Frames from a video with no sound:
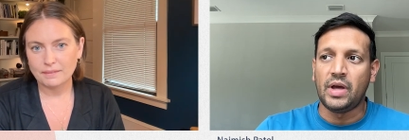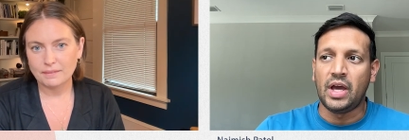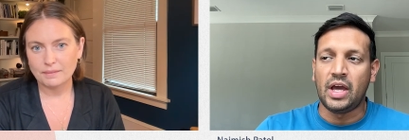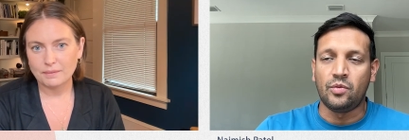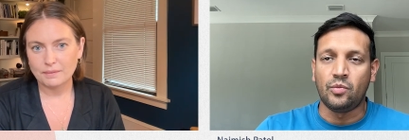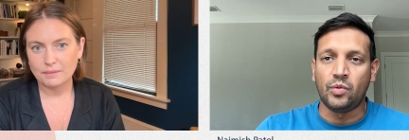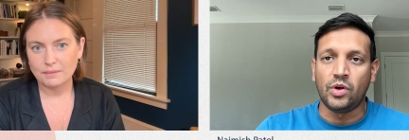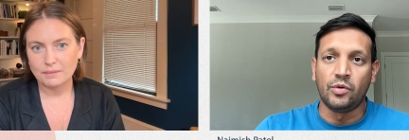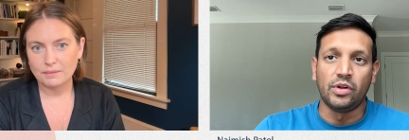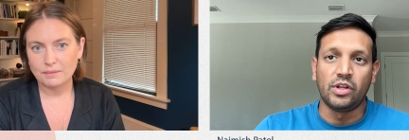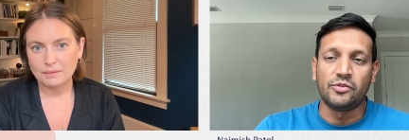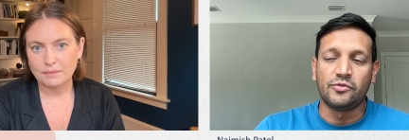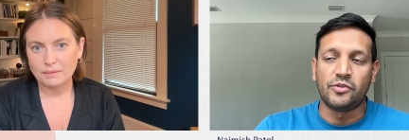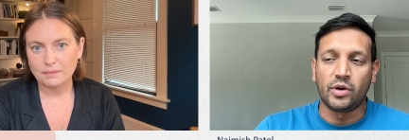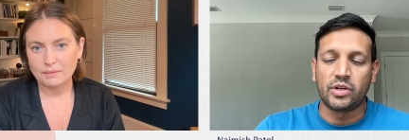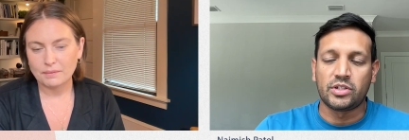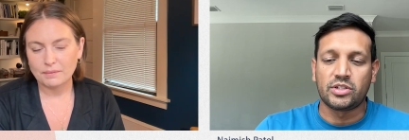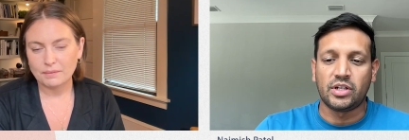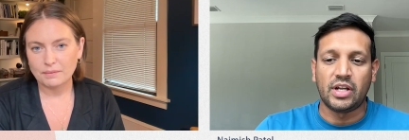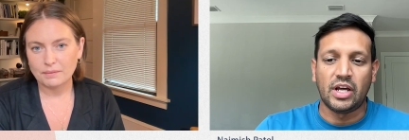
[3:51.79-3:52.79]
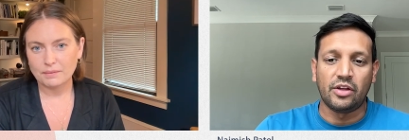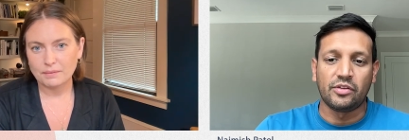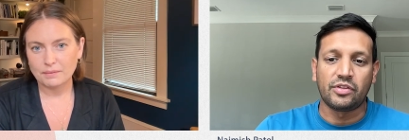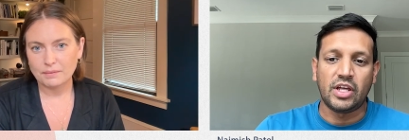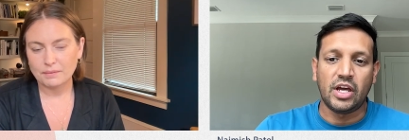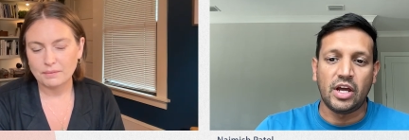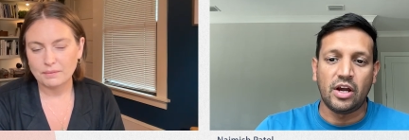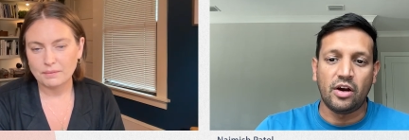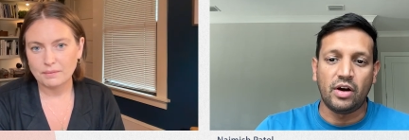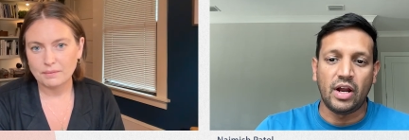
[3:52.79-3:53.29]
Speaker 1: and we really focus on
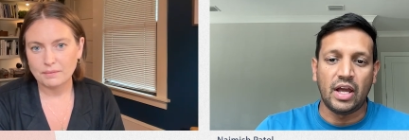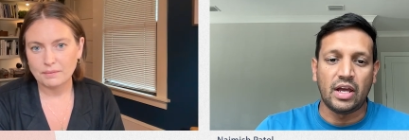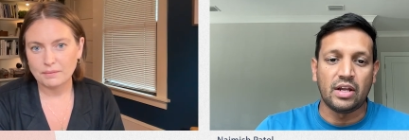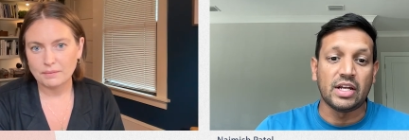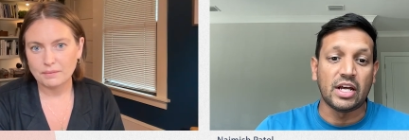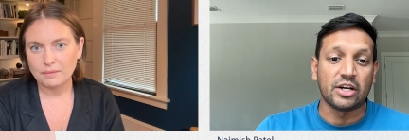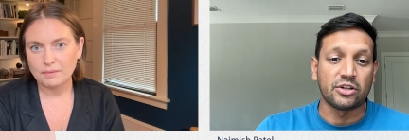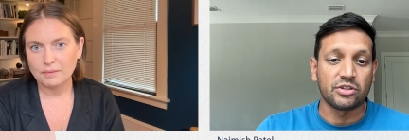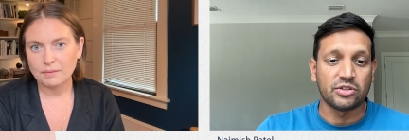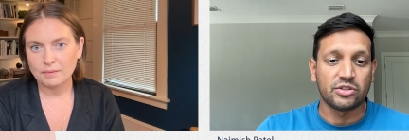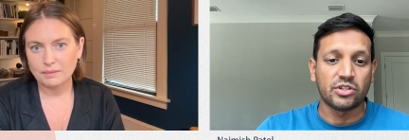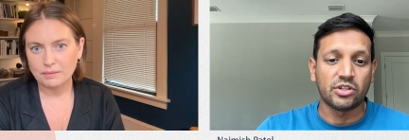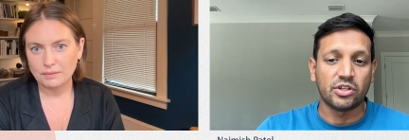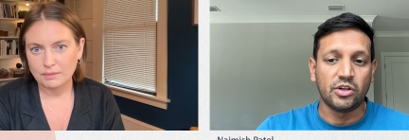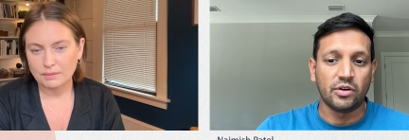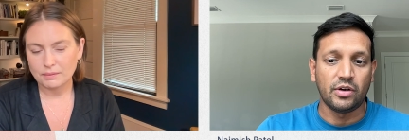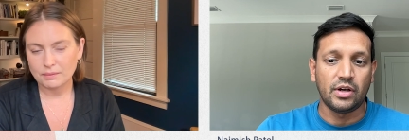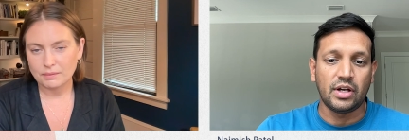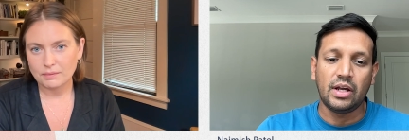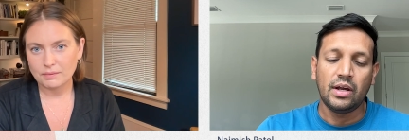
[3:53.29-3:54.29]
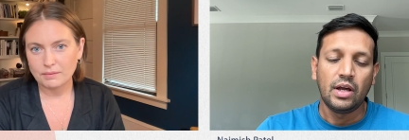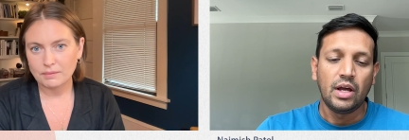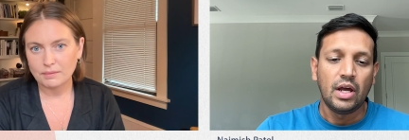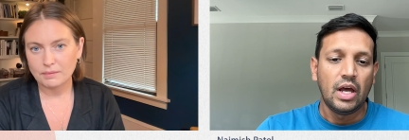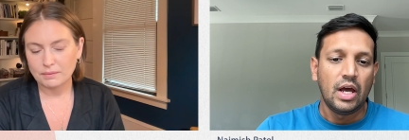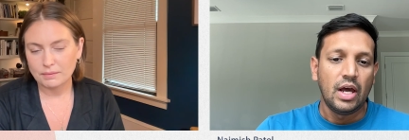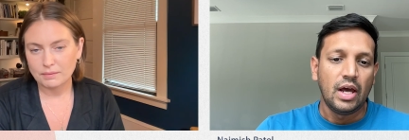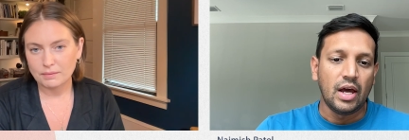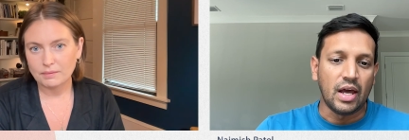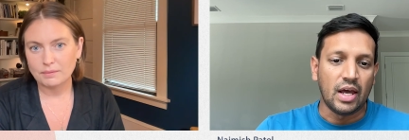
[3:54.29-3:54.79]
healthcare and national security.
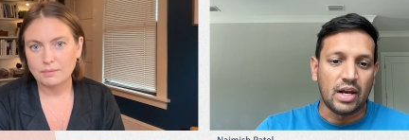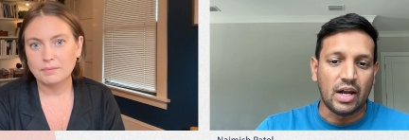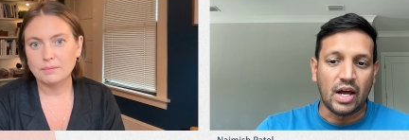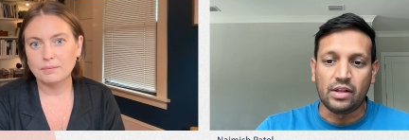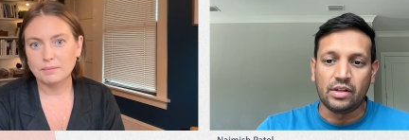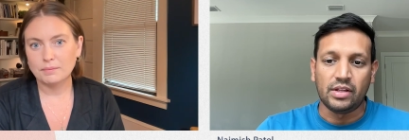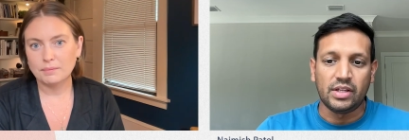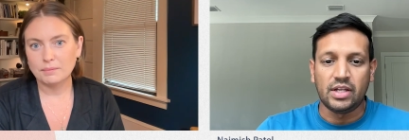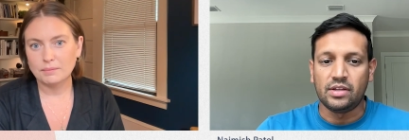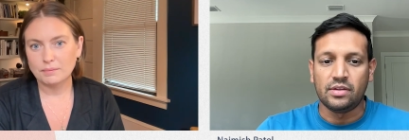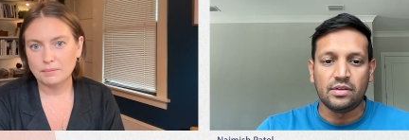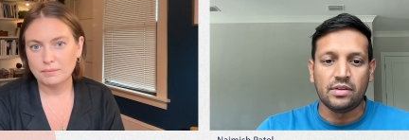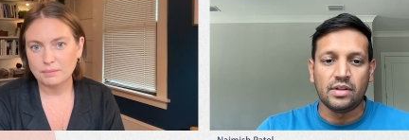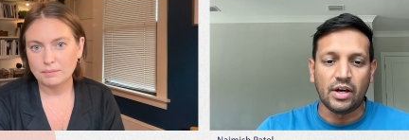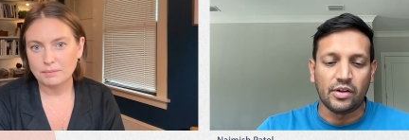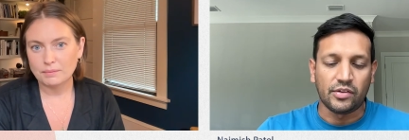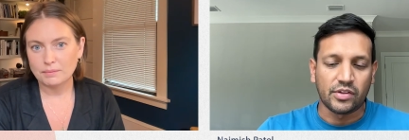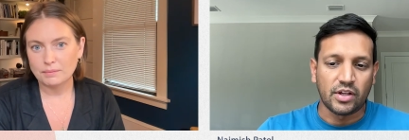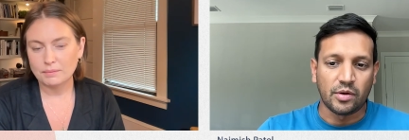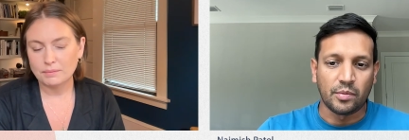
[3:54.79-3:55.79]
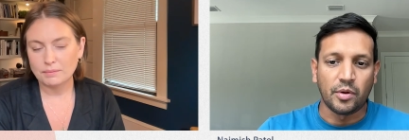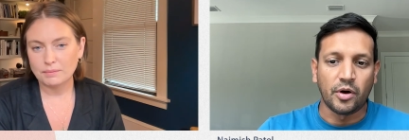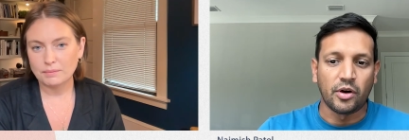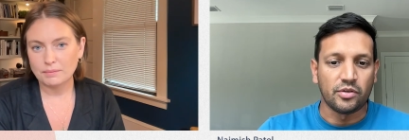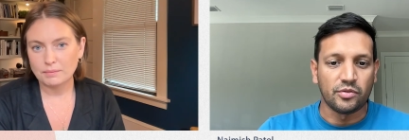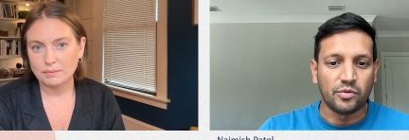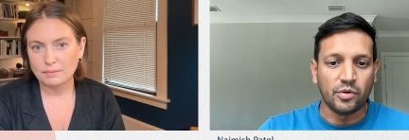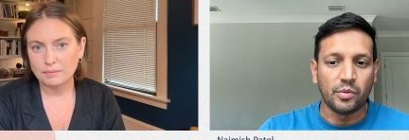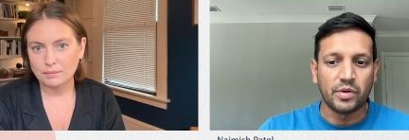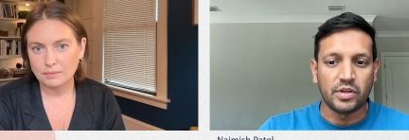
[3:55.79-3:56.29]
And I lead the healthcare part
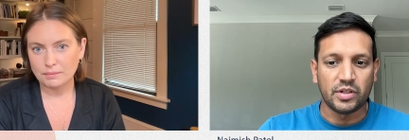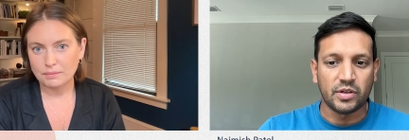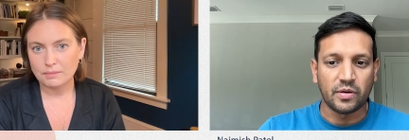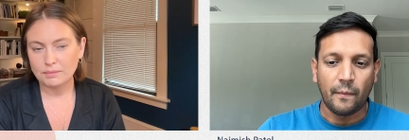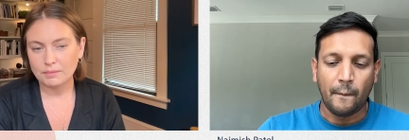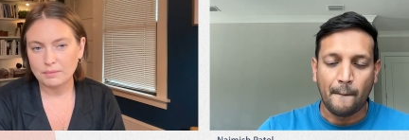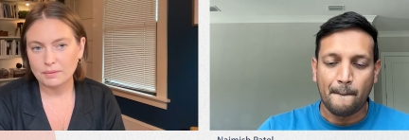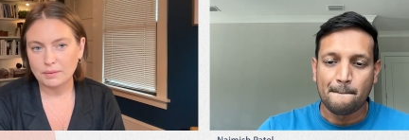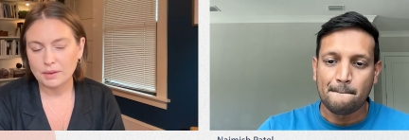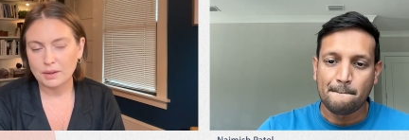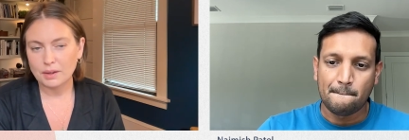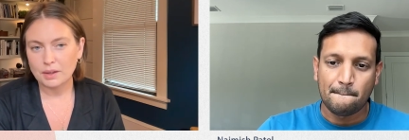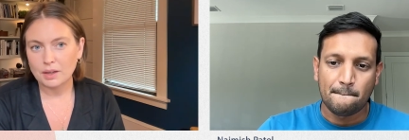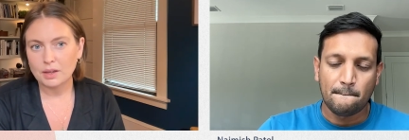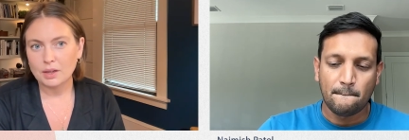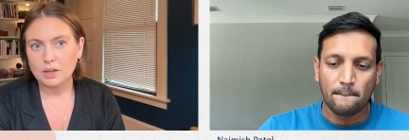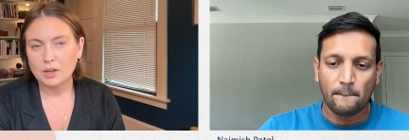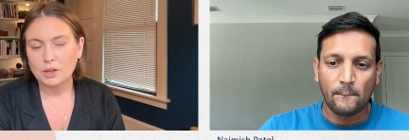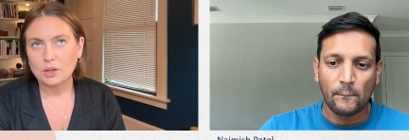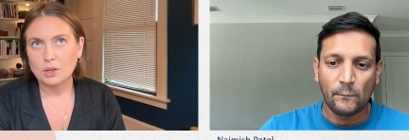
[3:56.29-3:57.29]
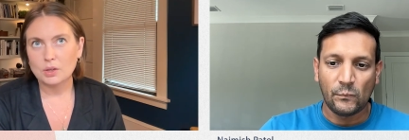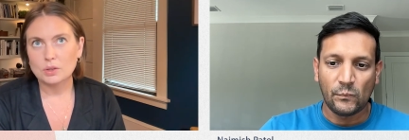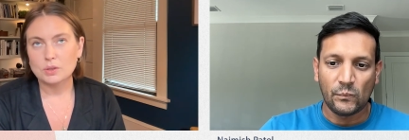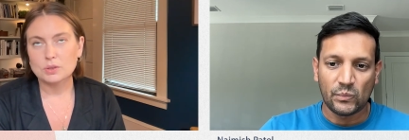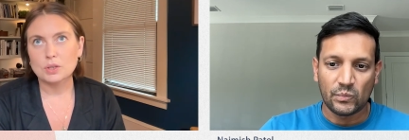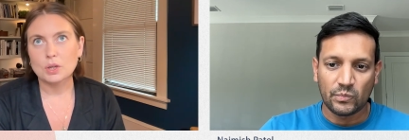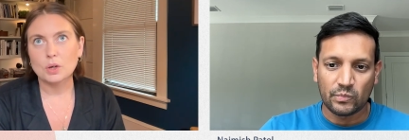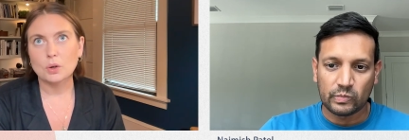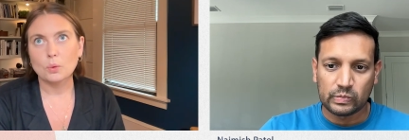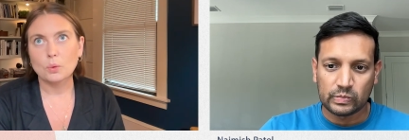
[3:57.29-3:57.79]
of what we do.
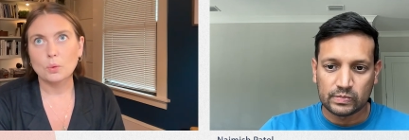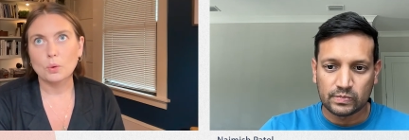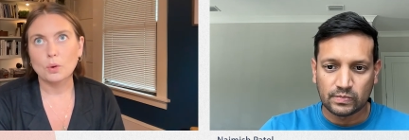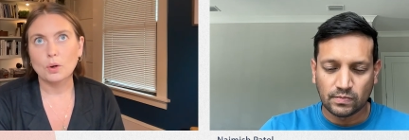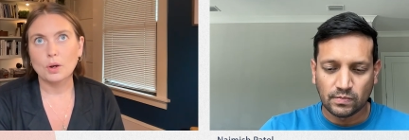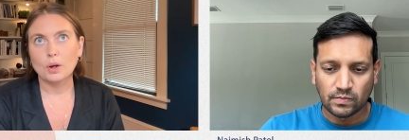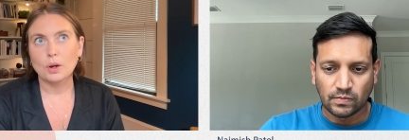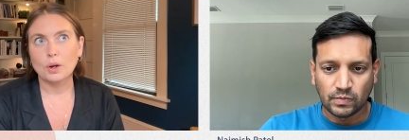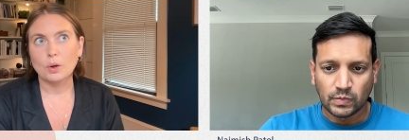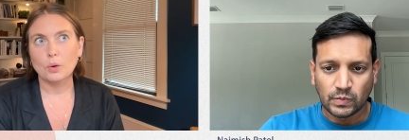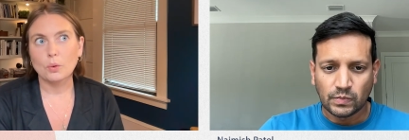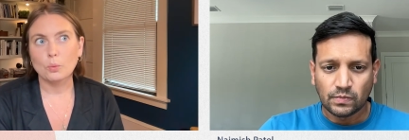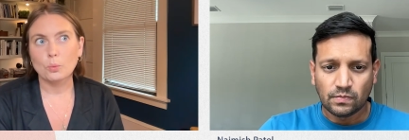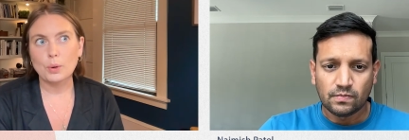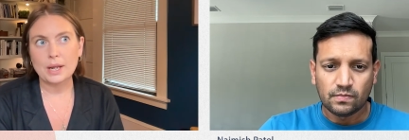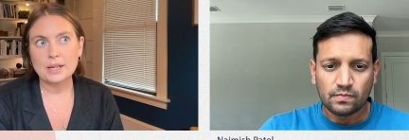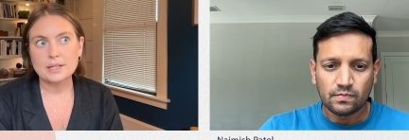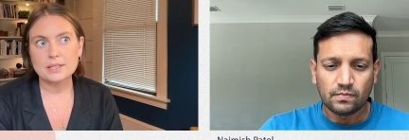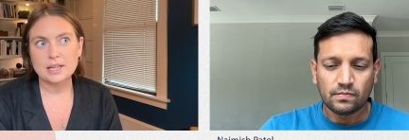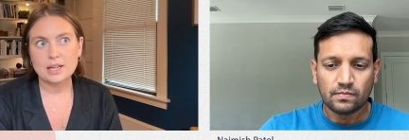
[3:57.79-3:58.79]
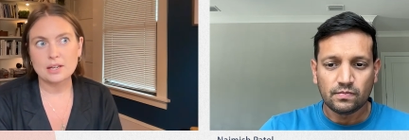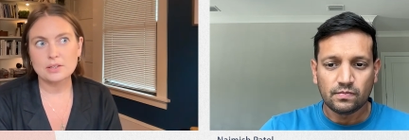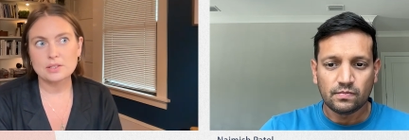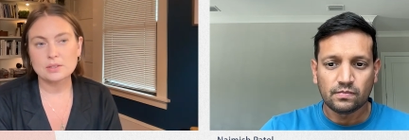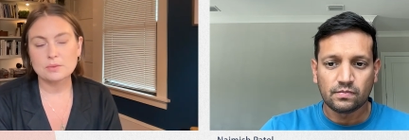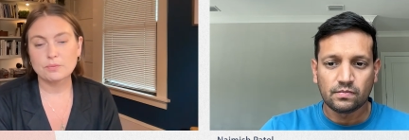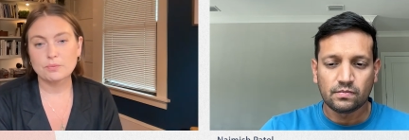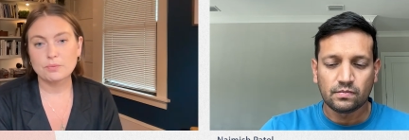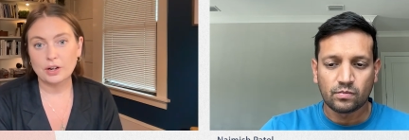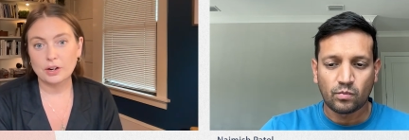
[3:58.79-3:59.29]
Speaker 2: So Red Cell is
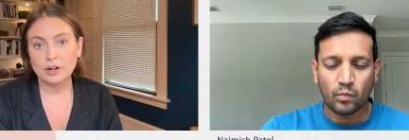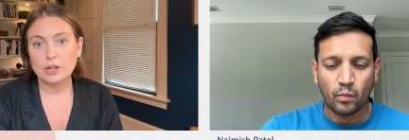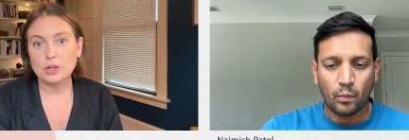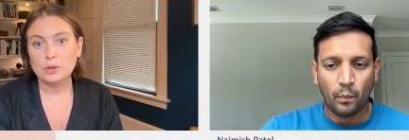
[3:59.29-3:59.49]
a very